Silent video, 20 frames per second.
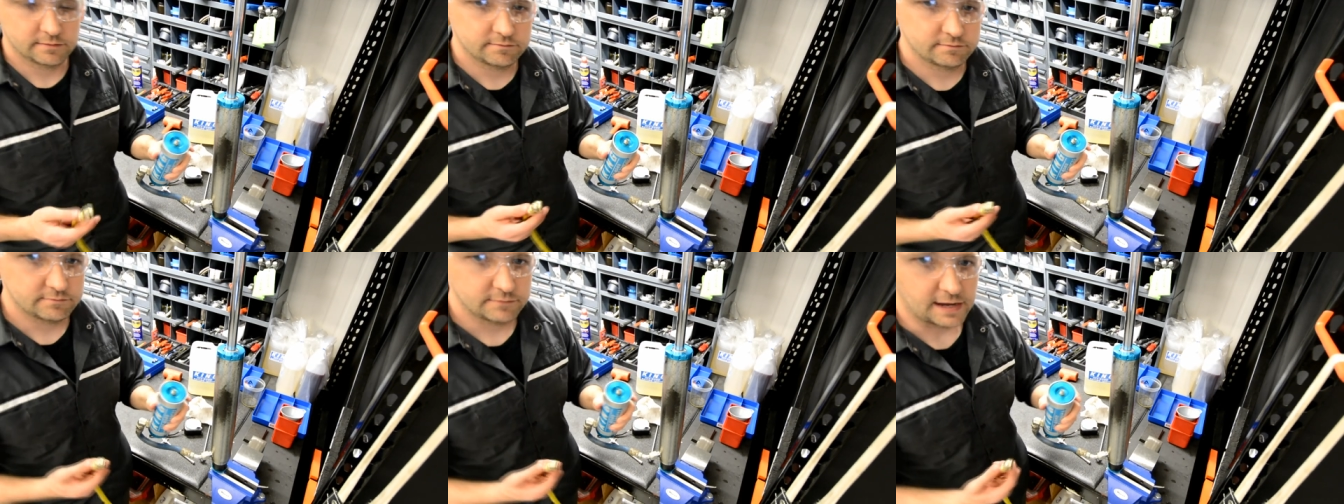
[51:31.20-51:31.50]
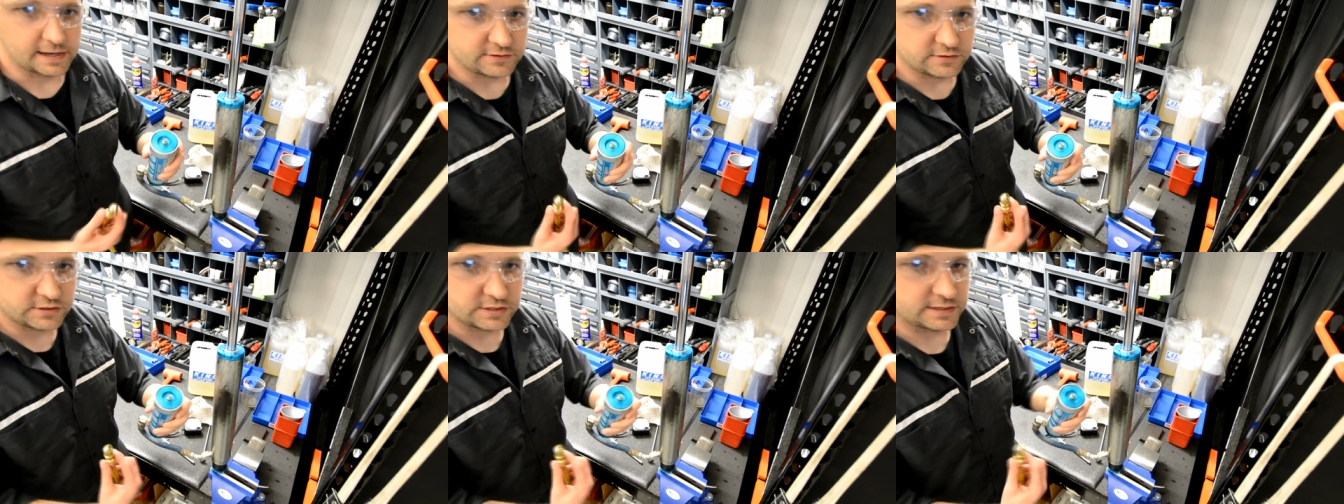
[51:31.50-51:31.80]

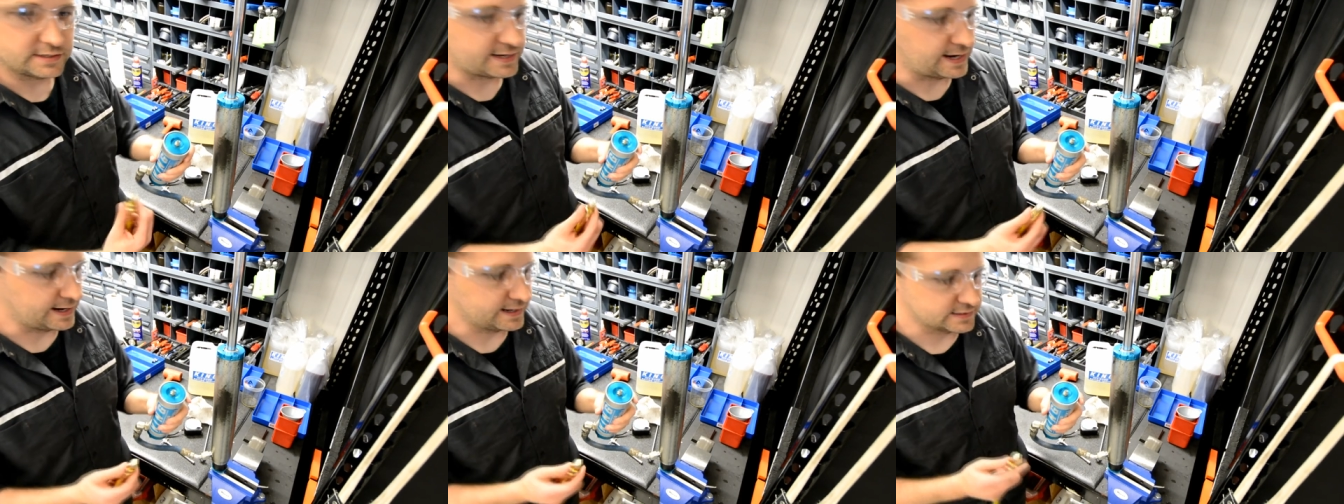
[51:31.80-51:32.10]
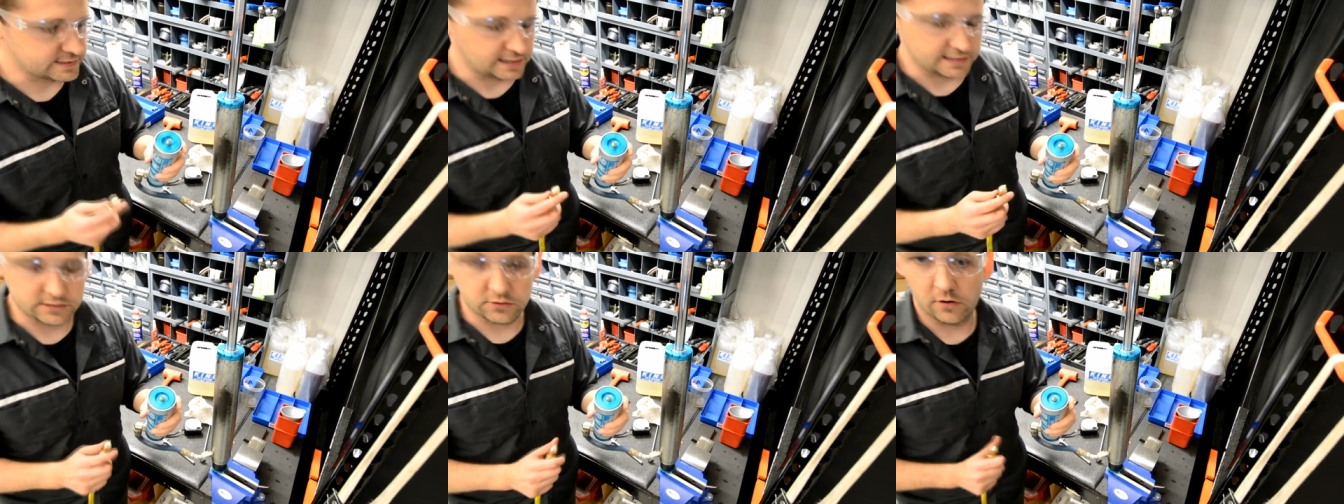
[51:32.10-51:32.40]
nitrogen tank
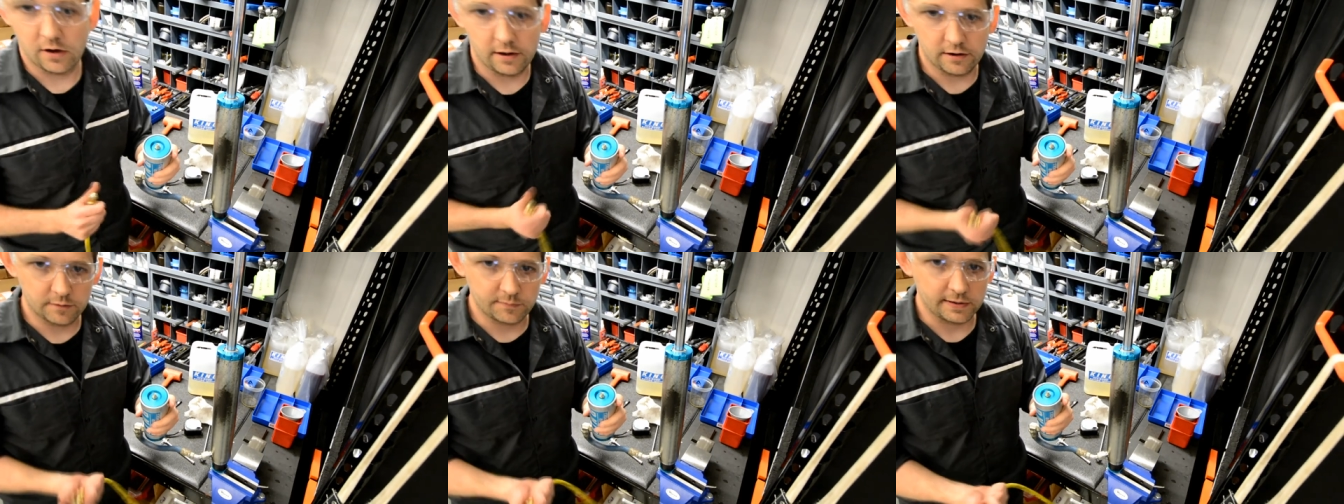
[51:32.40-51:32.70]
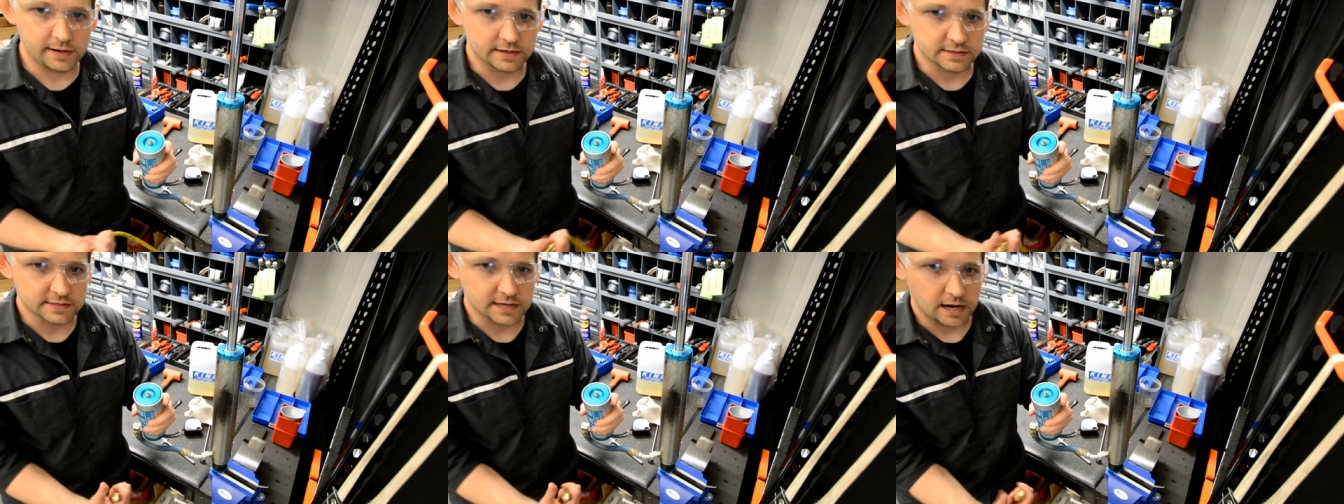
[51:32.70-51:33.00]
set to one hundred
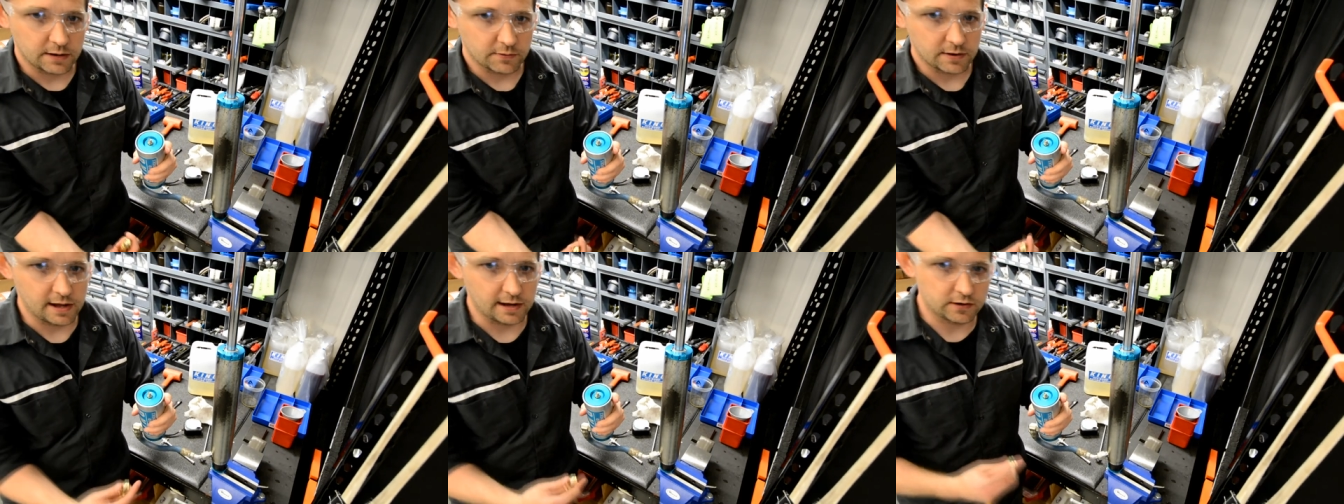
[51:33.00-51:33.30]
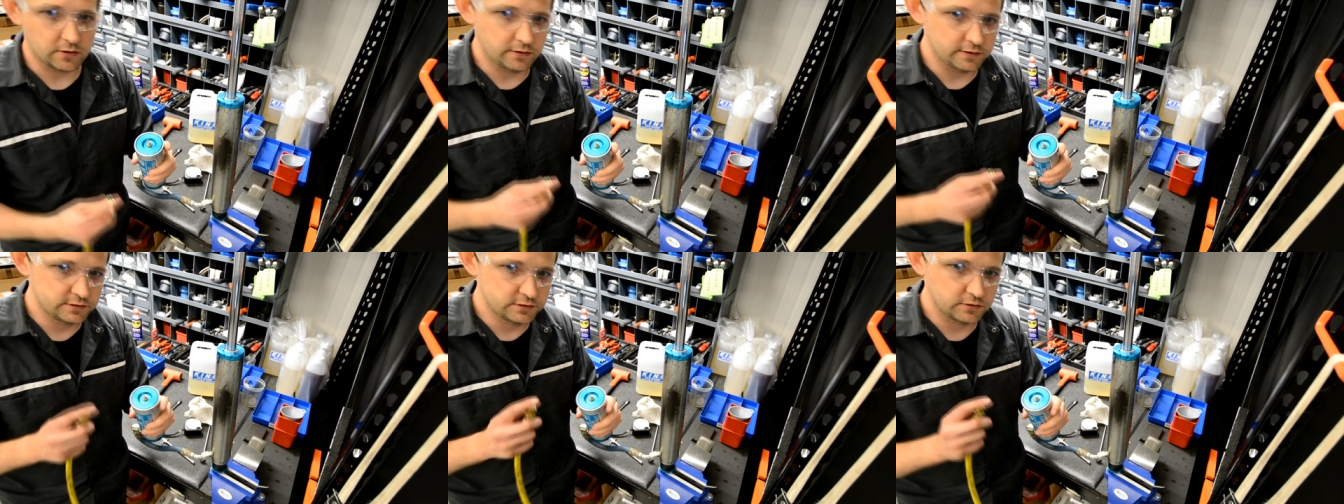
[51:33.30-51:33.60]
P S I. We're not
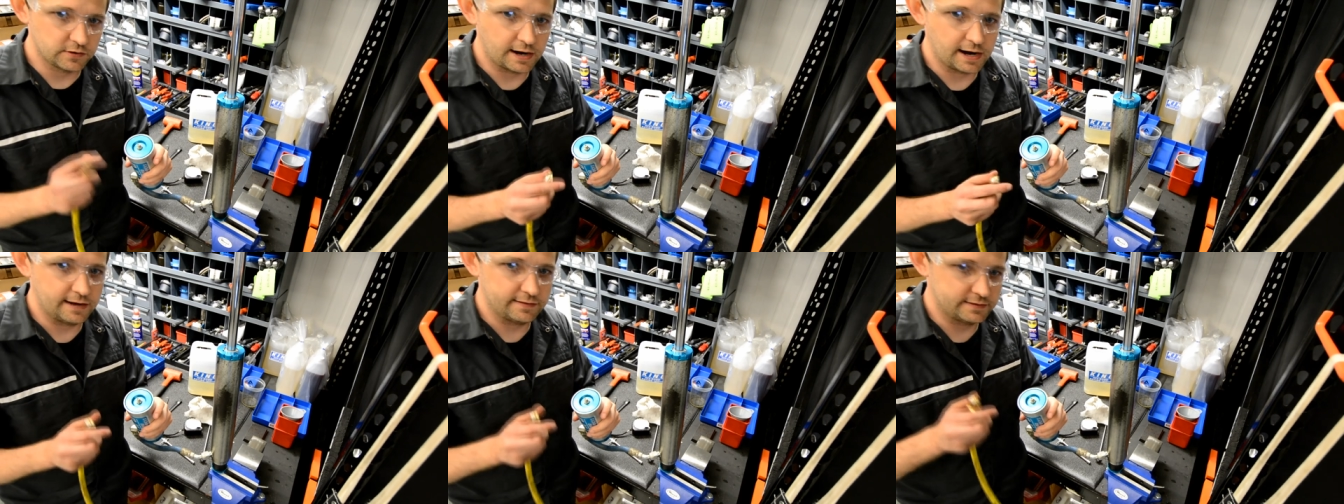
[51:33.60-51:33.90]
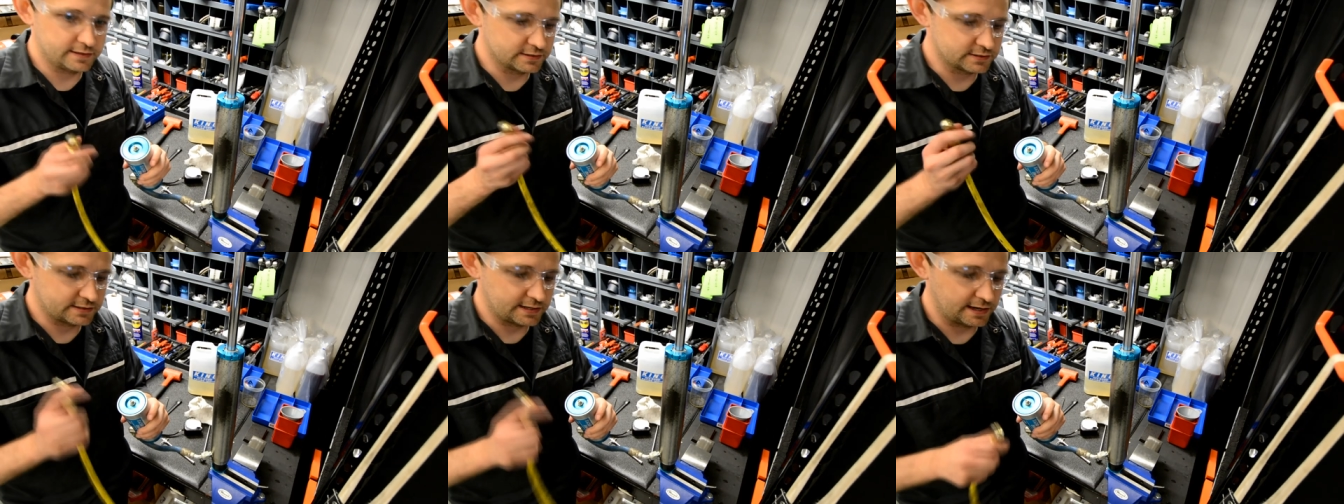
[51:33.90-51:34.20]
going too high at
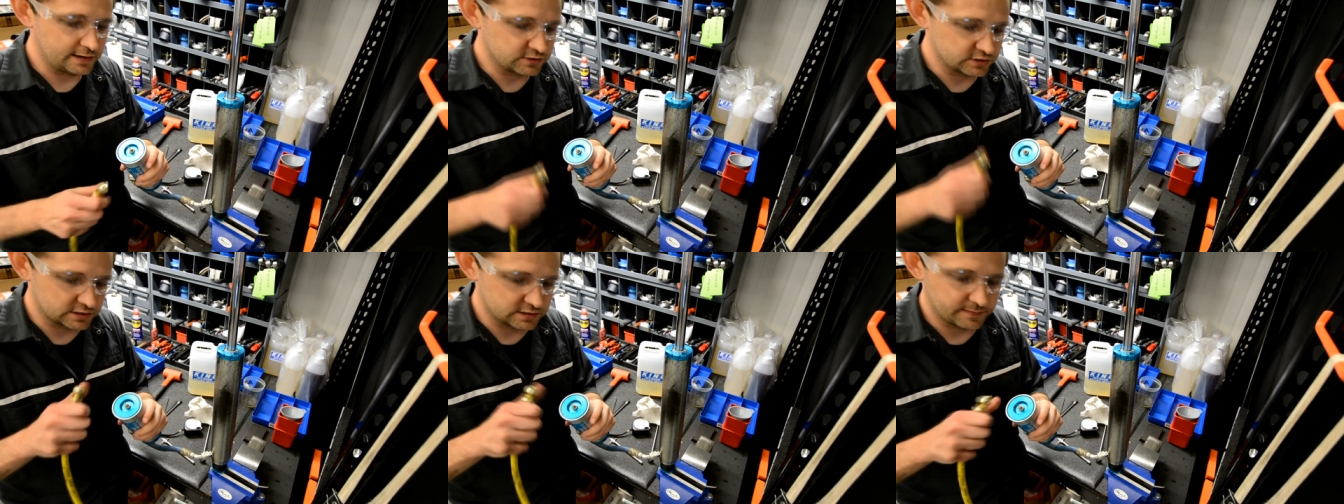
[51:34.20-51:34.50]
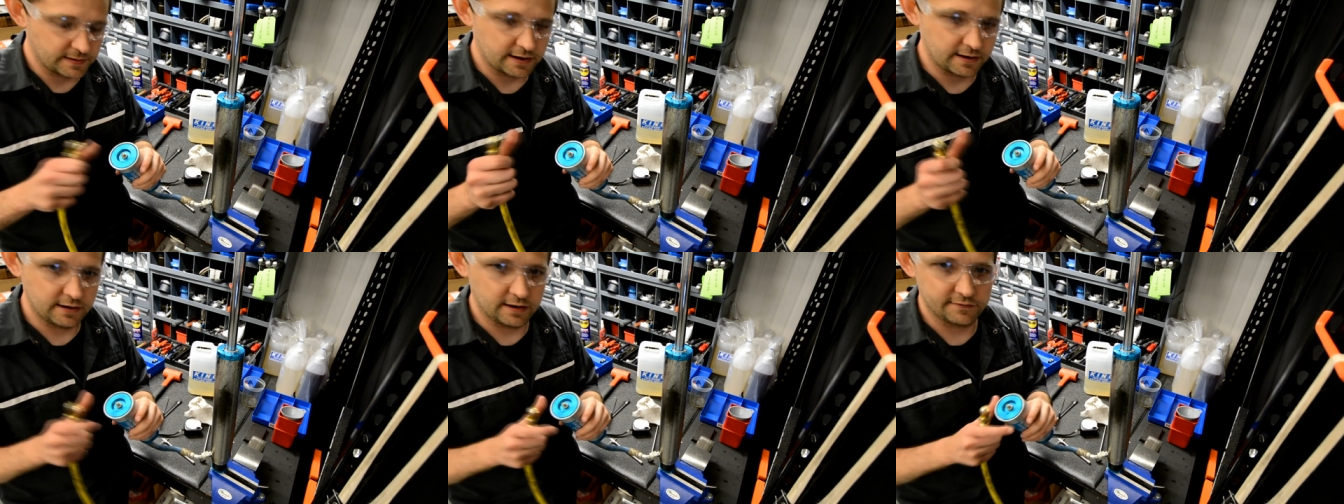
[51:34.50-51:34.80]
this stage, just
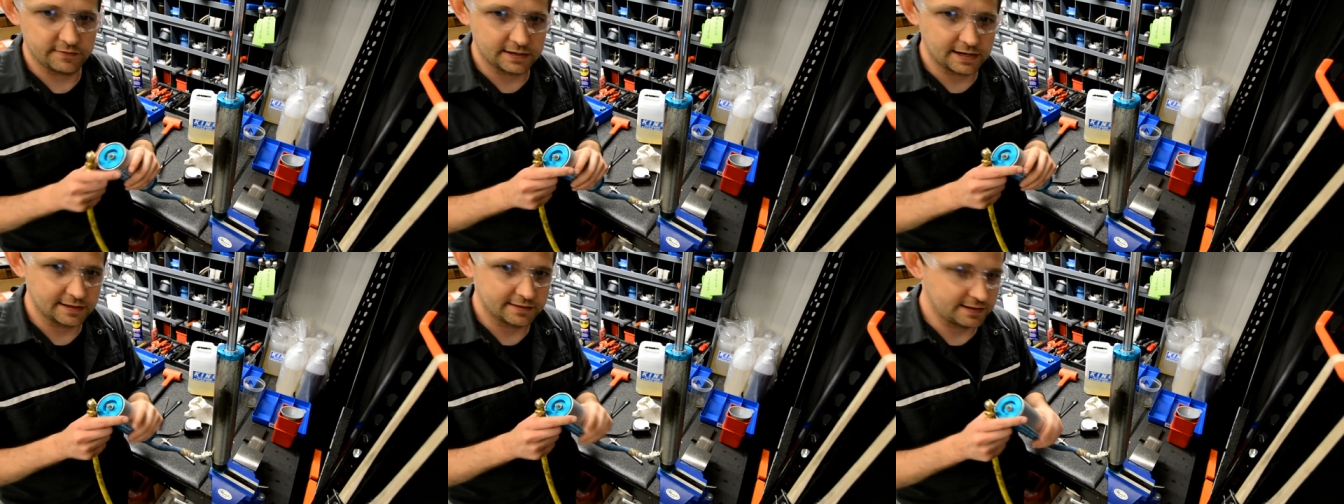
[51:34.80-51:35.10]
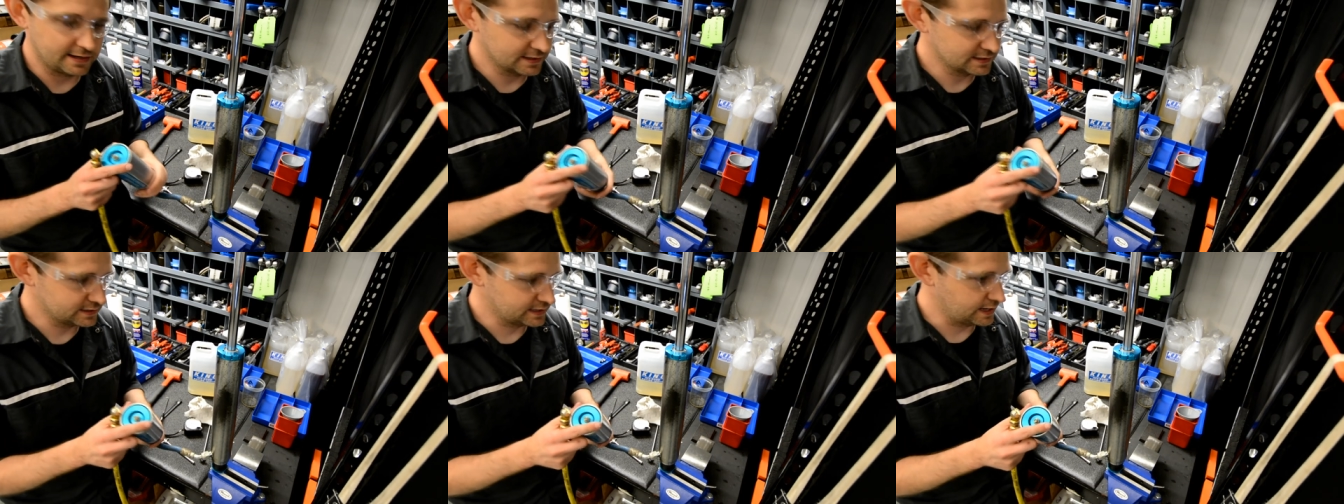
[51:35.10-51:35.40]
about enough to get
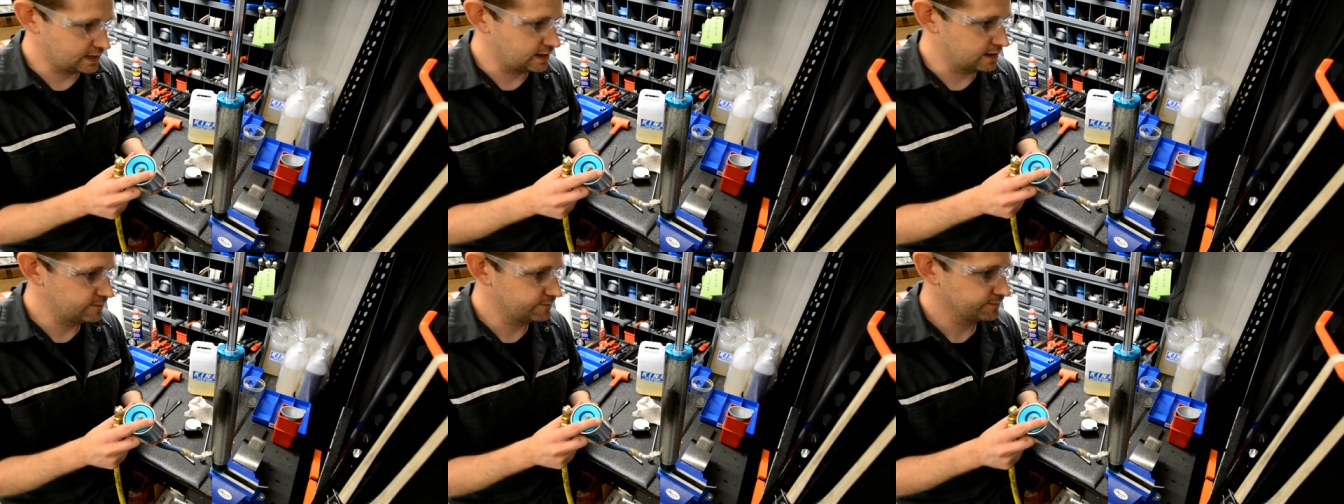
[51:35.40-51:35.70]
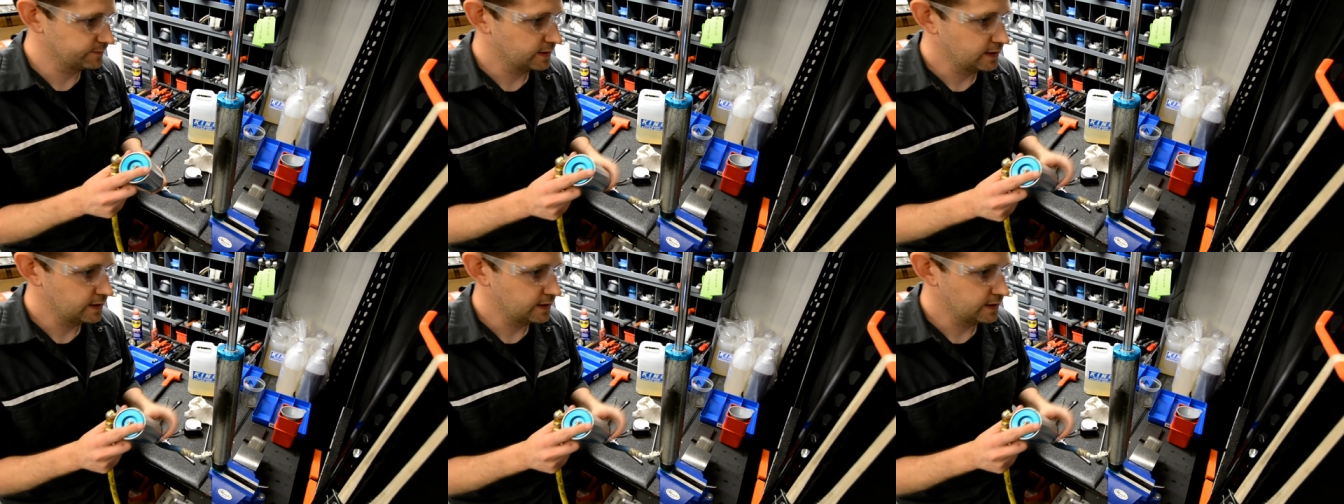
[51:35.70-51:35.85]
things seated.